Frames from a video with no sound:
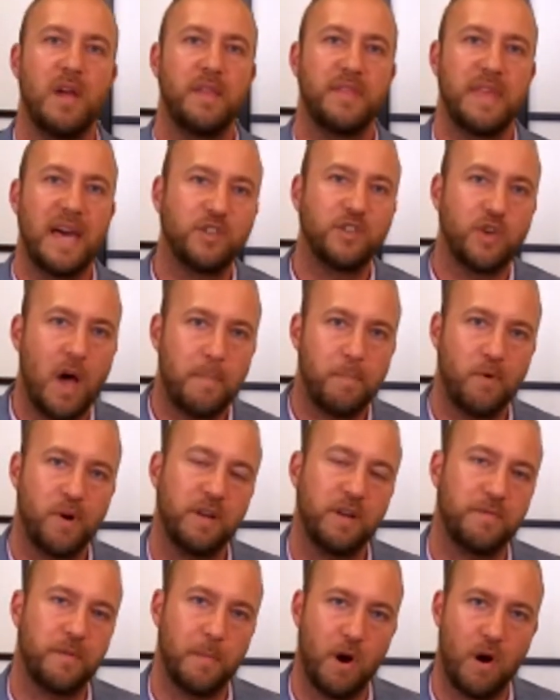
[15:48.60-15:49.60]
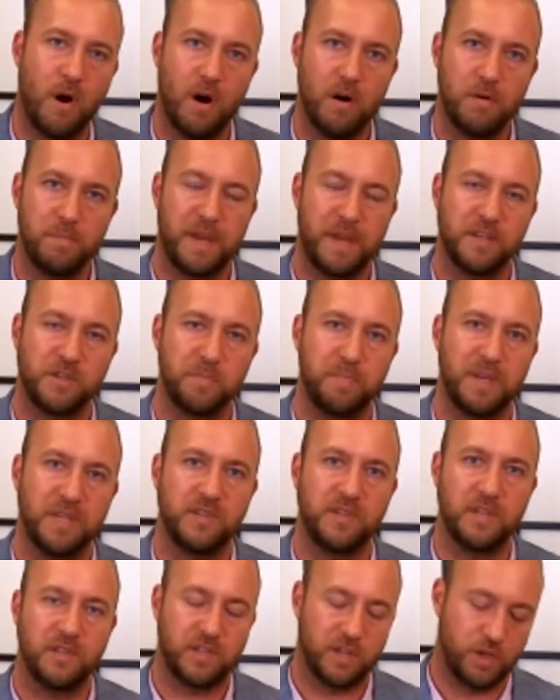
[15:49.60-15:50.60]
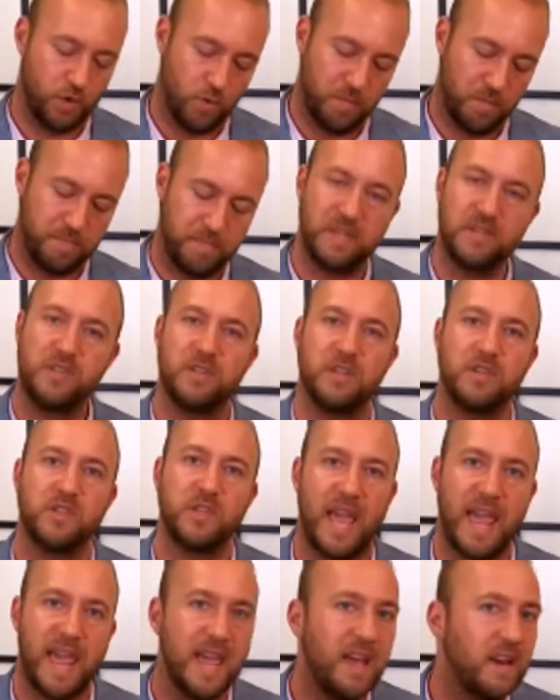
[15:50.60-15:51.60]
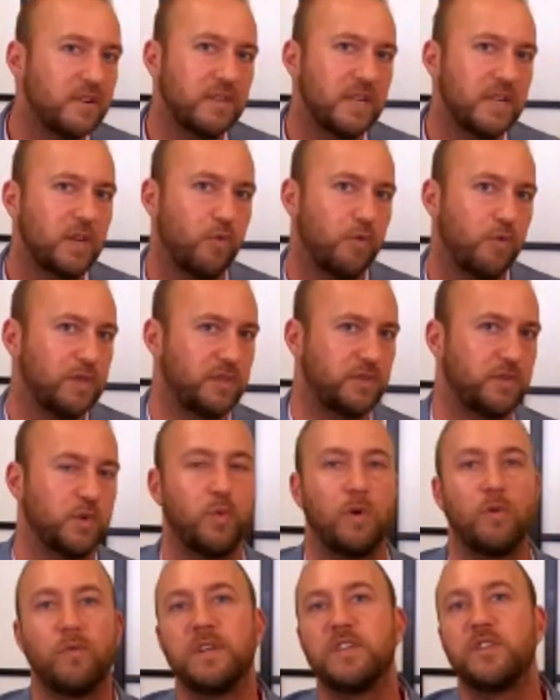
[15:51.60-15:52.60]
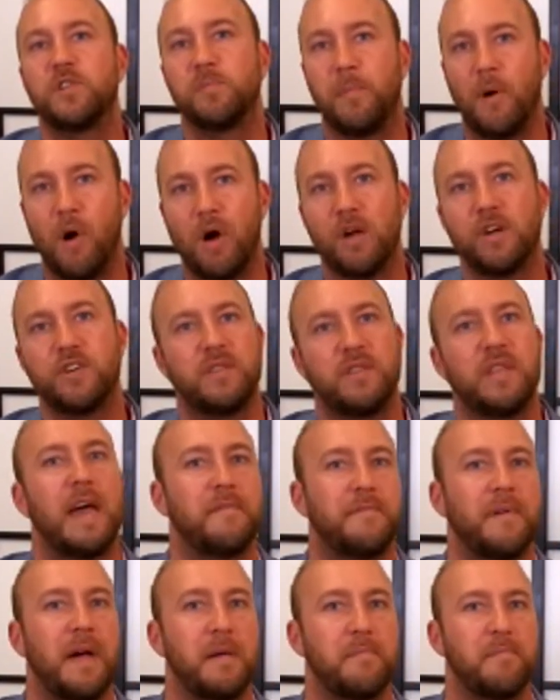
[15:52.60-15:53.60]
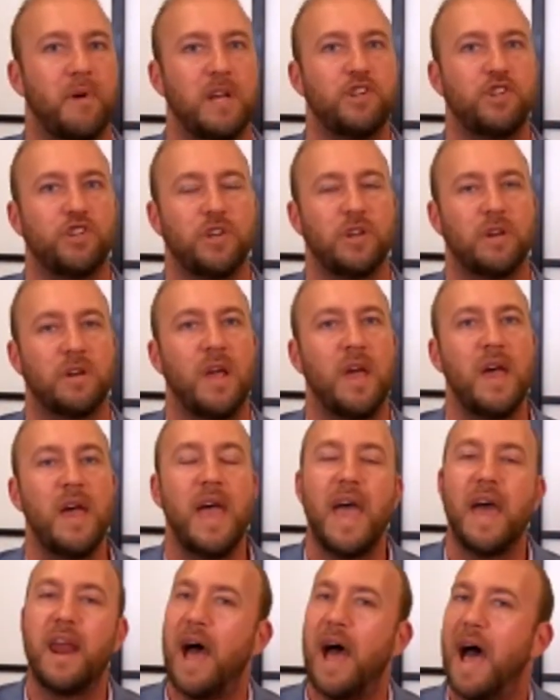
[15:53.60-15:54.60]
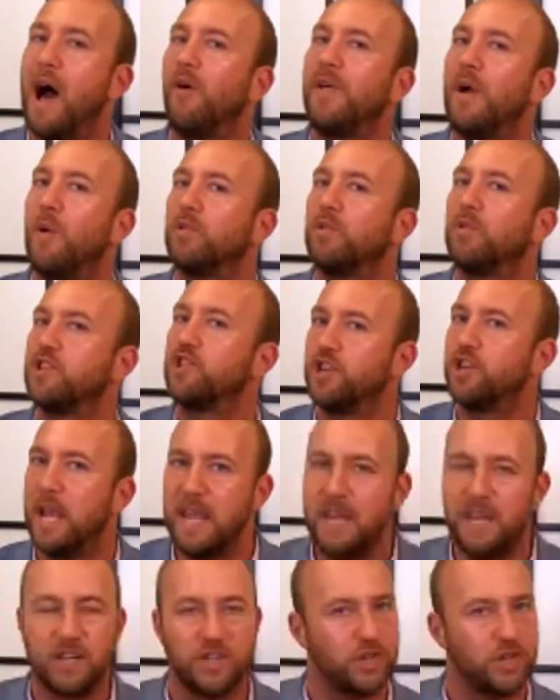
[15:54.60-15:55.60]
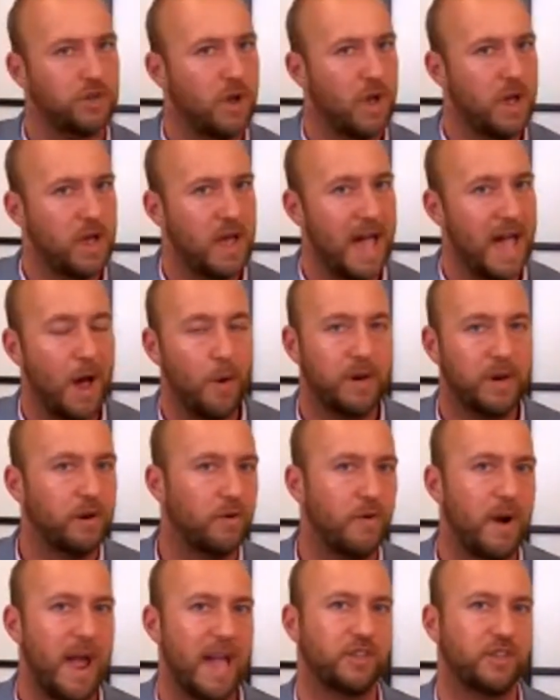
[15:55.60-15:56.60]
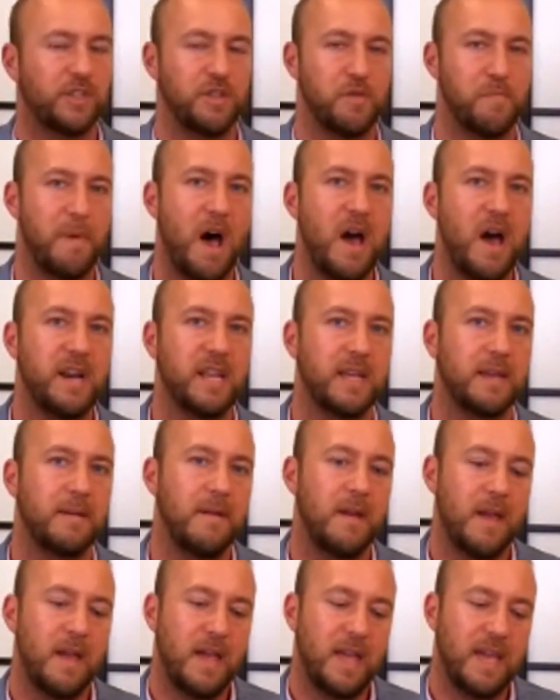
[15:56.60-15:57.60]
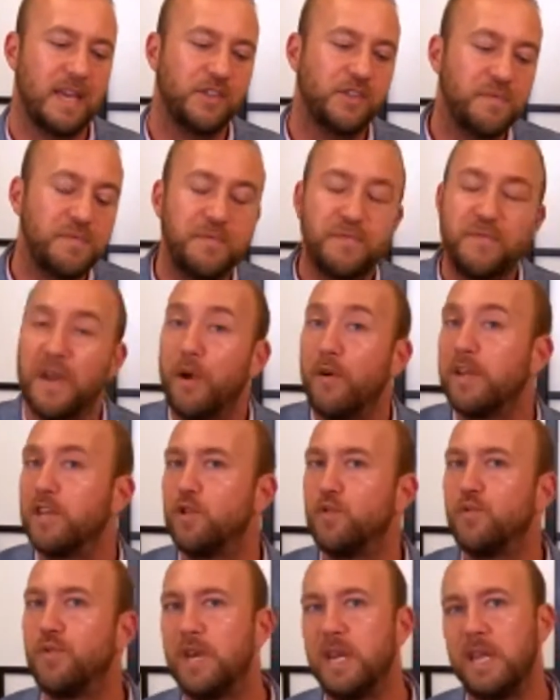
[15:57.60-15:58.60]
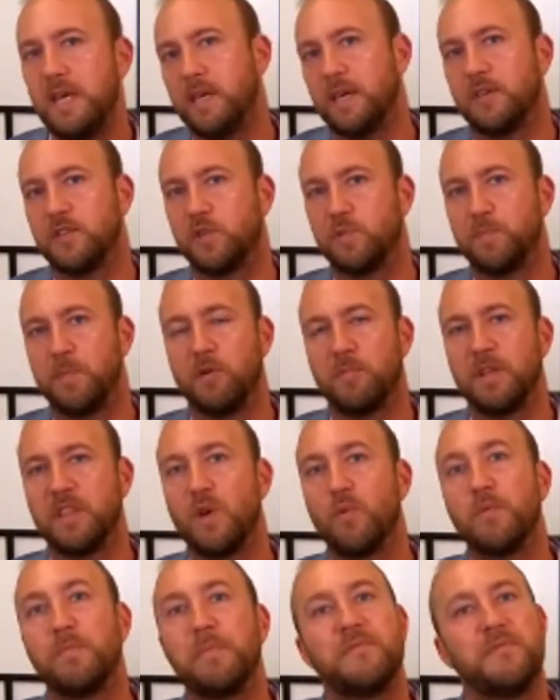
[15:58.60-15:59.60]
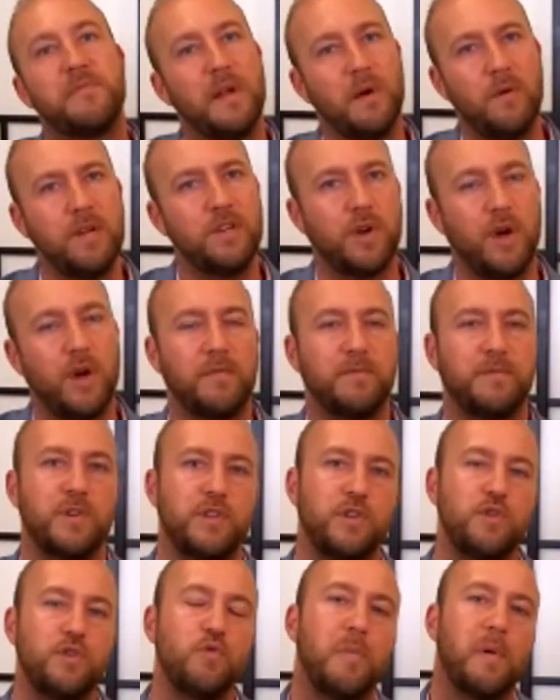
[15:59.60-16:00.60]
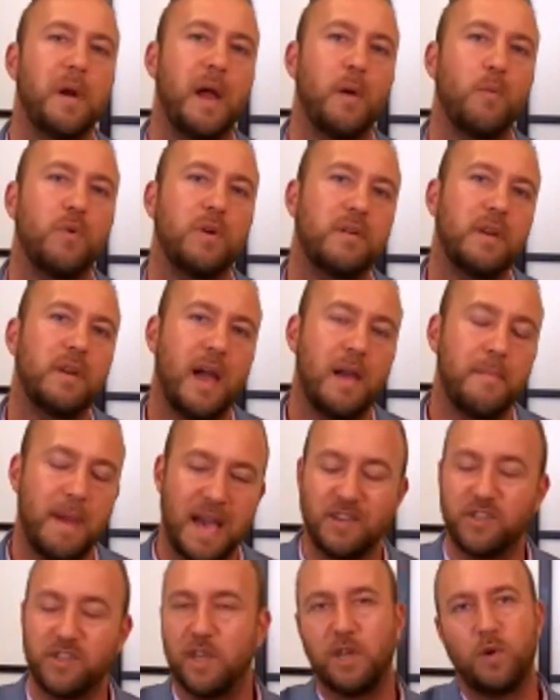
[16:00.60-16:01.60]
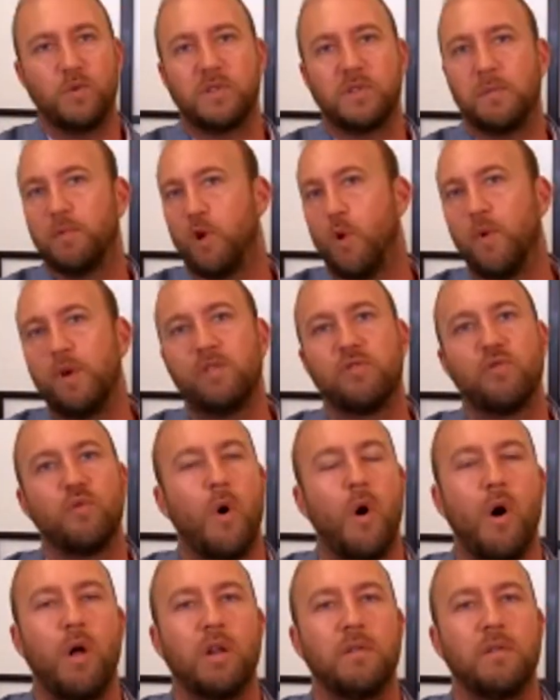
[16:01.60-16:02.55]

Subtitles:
that is operating from a heart-based business, and your business and the crystals will respond to that vibration. And how that will change how it interacts in the body is a very unique experiment that would be very tough to do. But I'm asking you, as I'm going through all